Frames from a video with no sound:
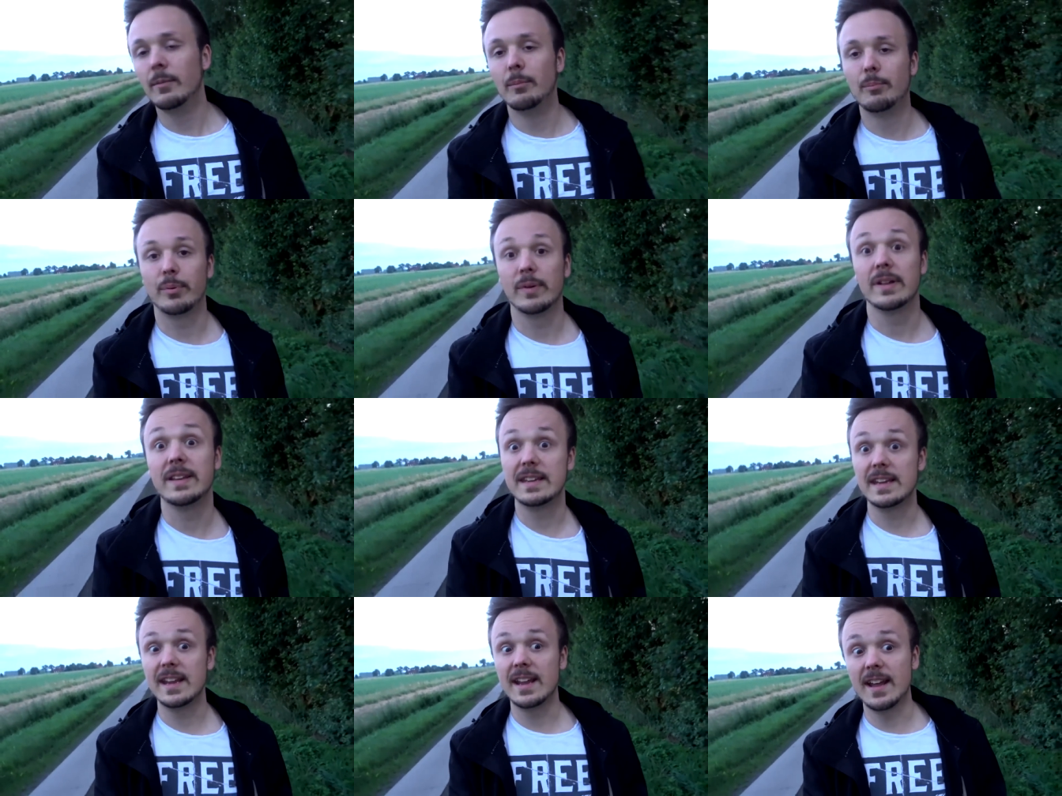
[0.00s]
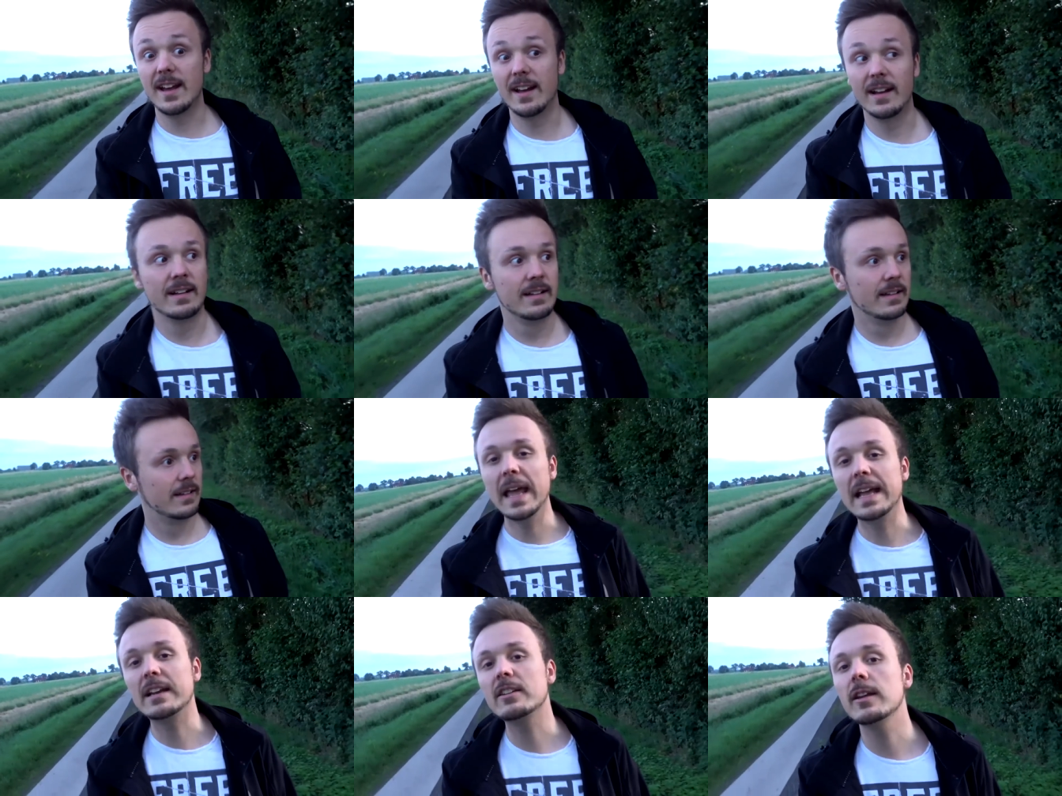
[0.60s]
But yeah,
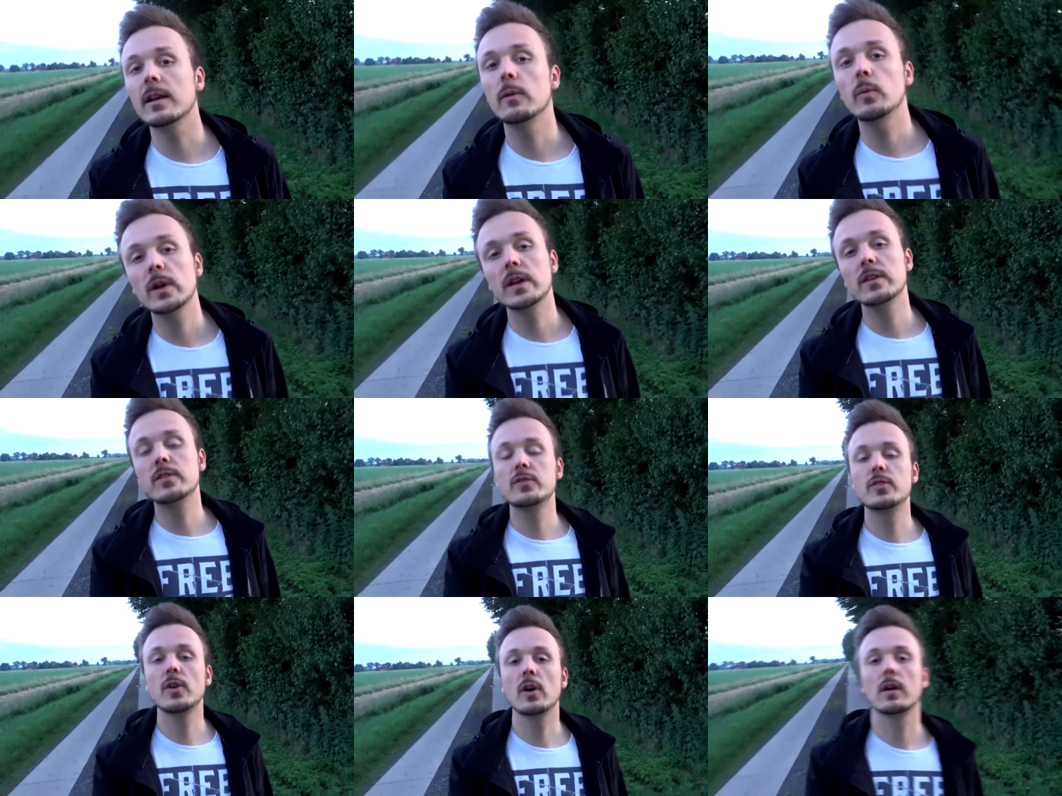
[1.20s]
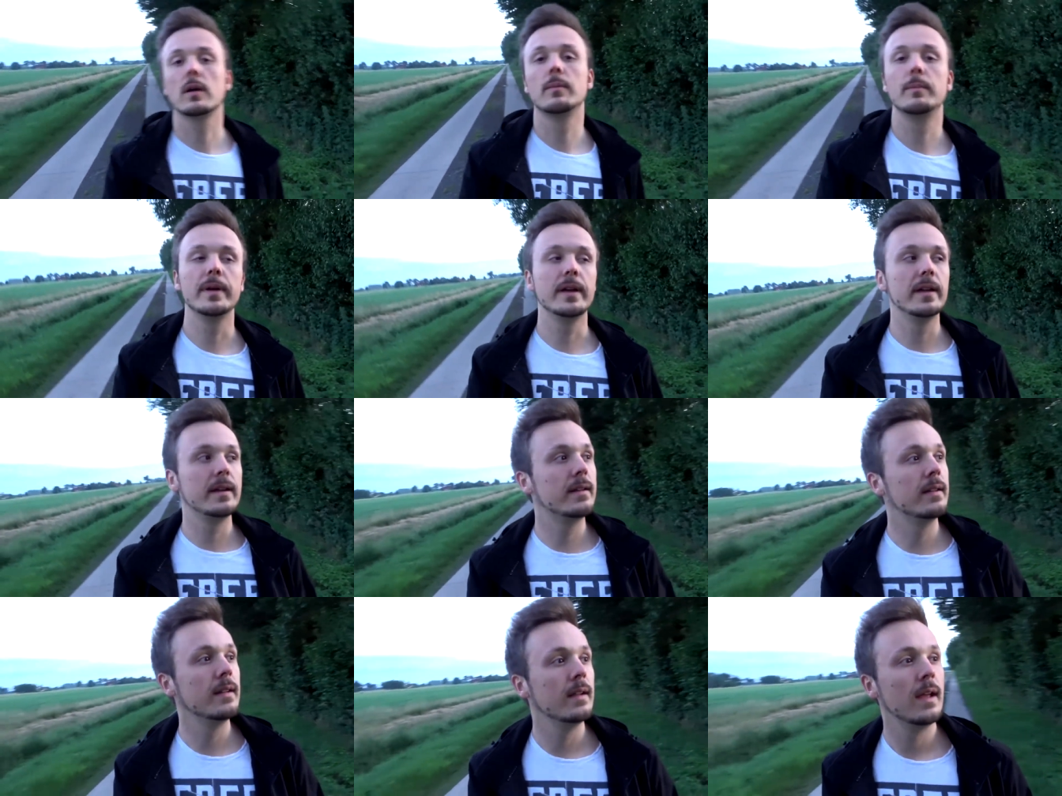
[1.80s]
actually I wanted to talk a
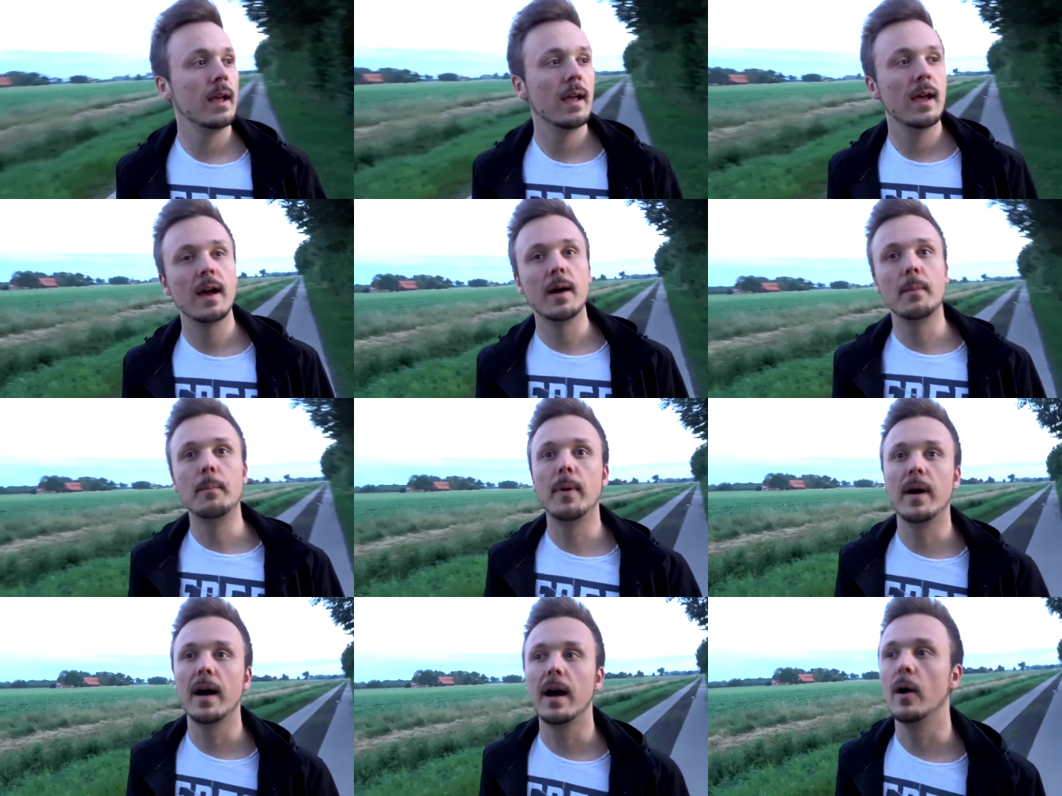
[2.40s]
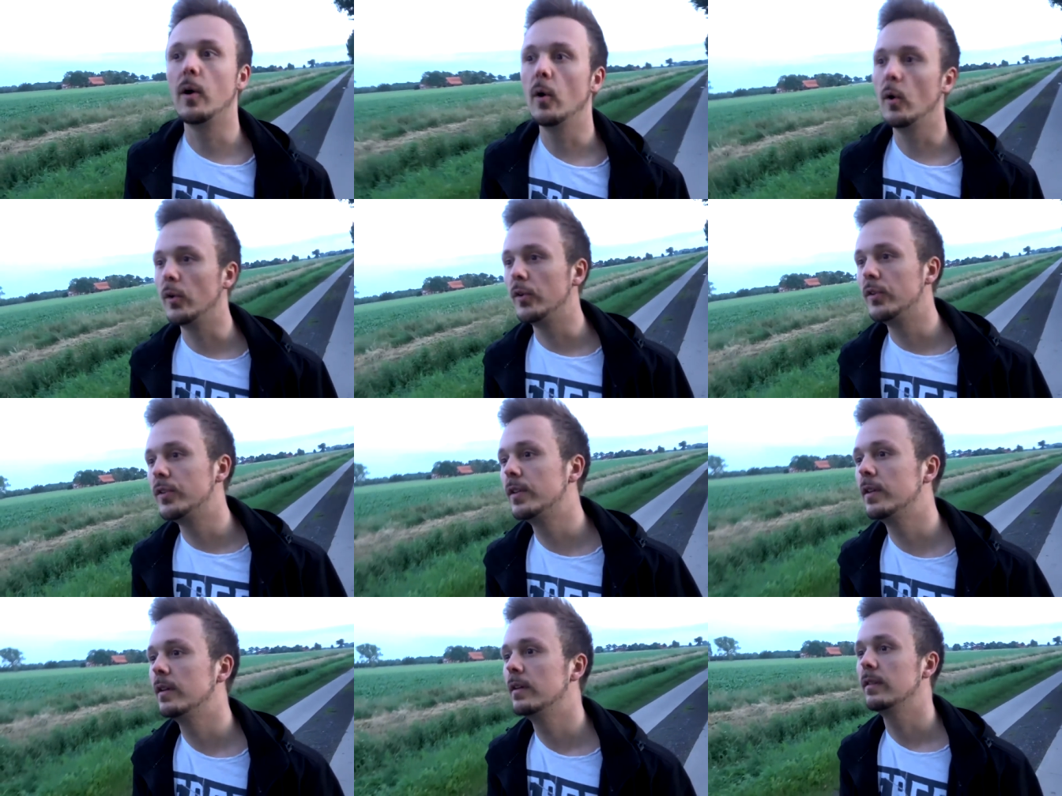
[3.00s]
bit
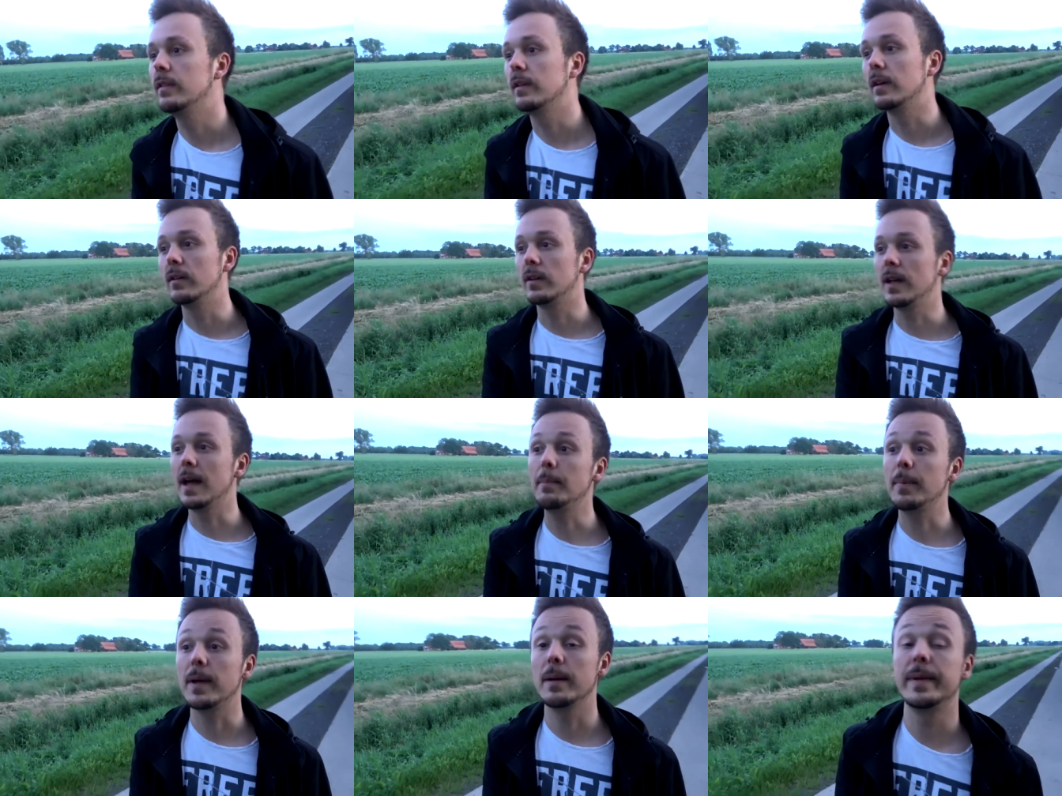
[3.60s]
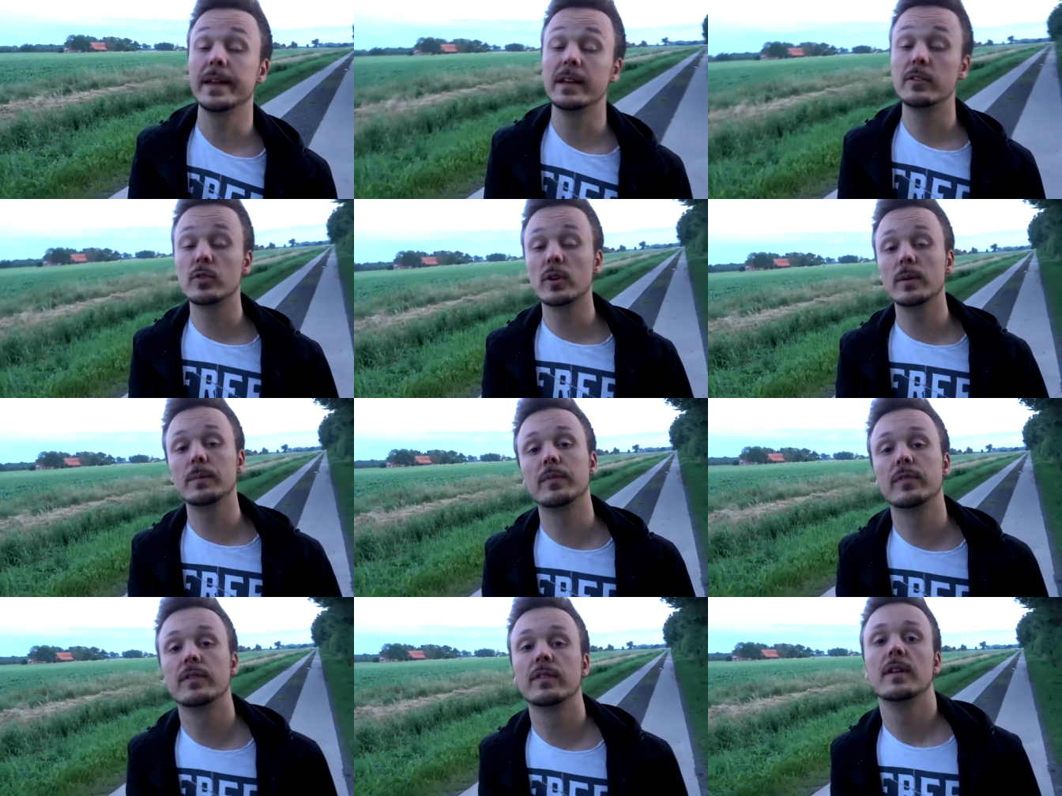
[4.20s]
about the upcoming
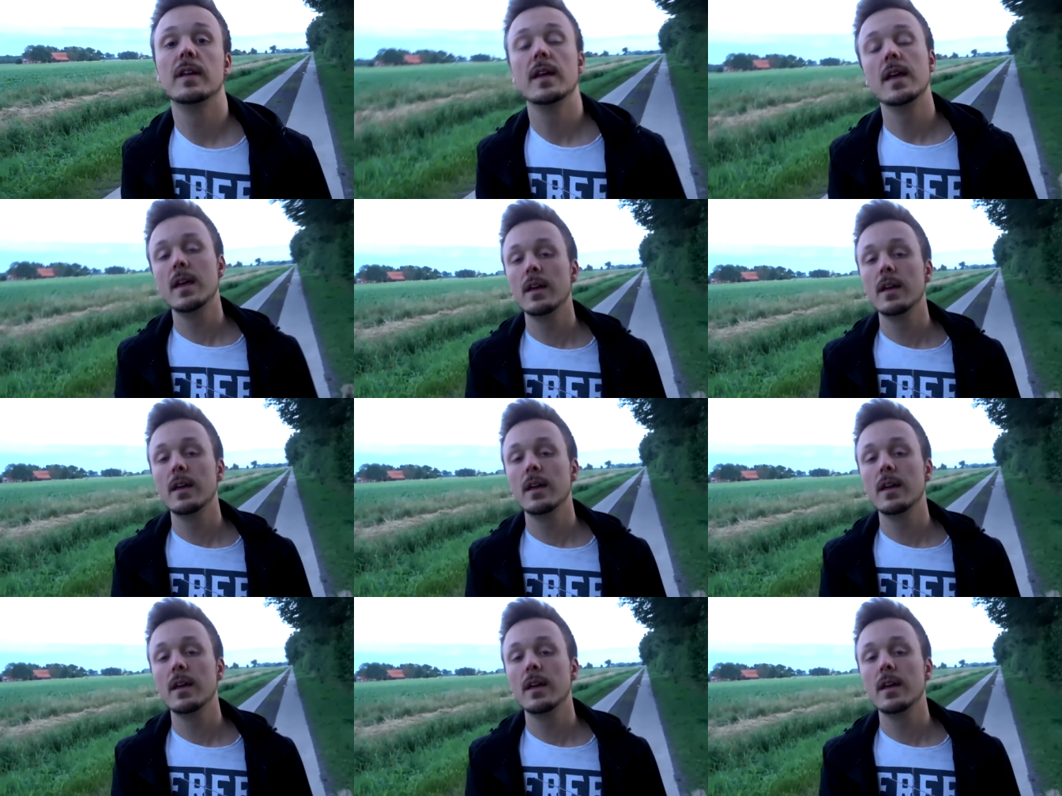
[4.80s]
trips